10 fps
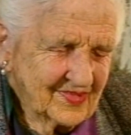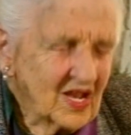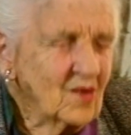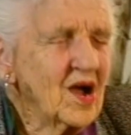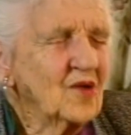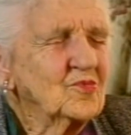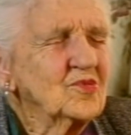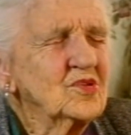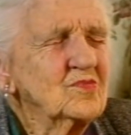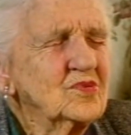go out
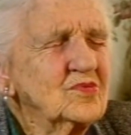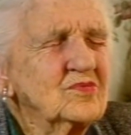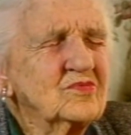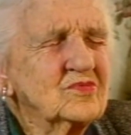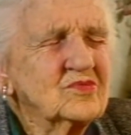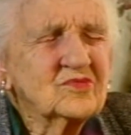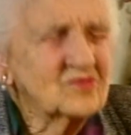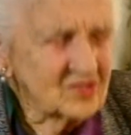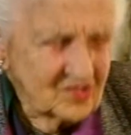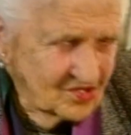with him to
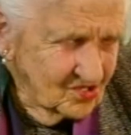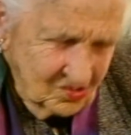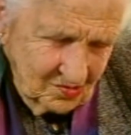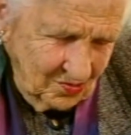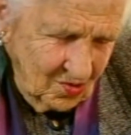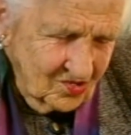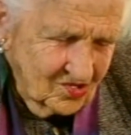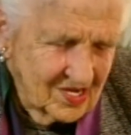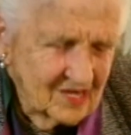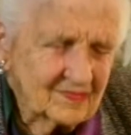
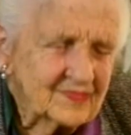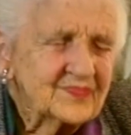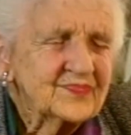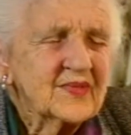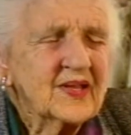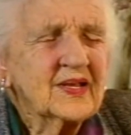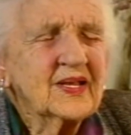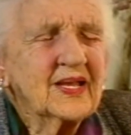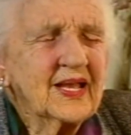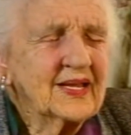Portsea.
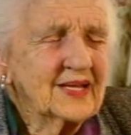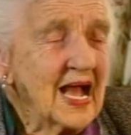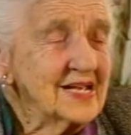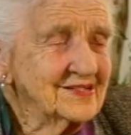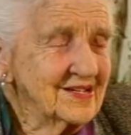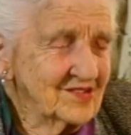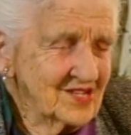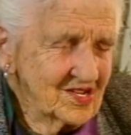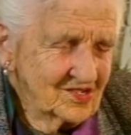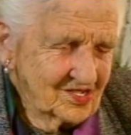And I said
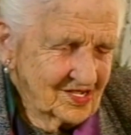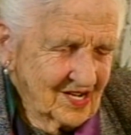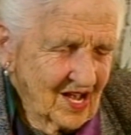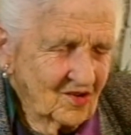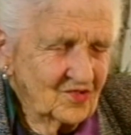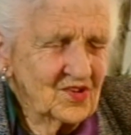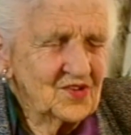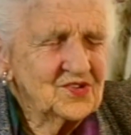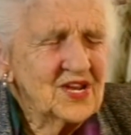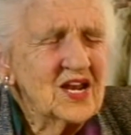yes, and I got
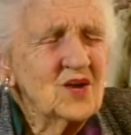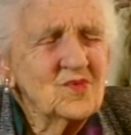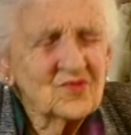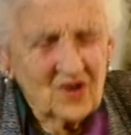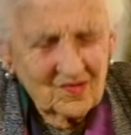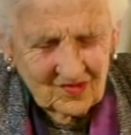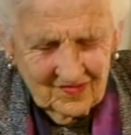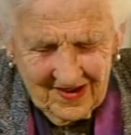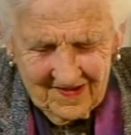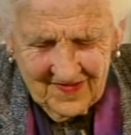into terrible trouble.
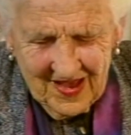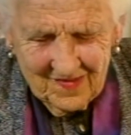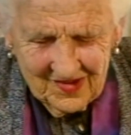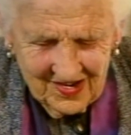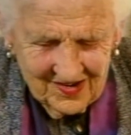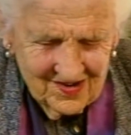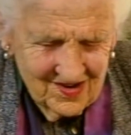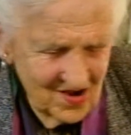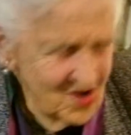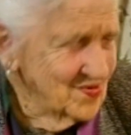My family said
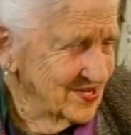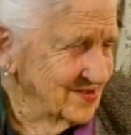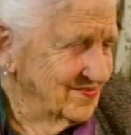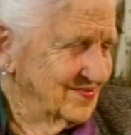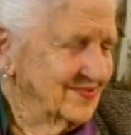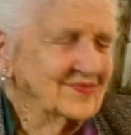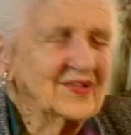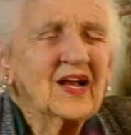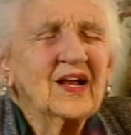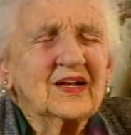nobody
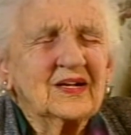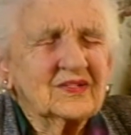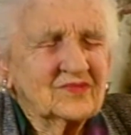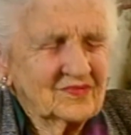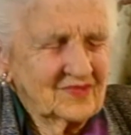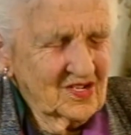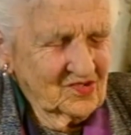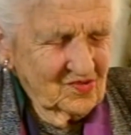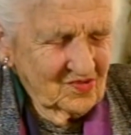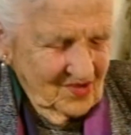
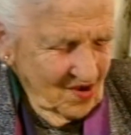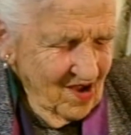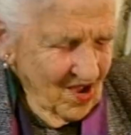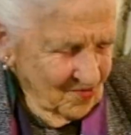should go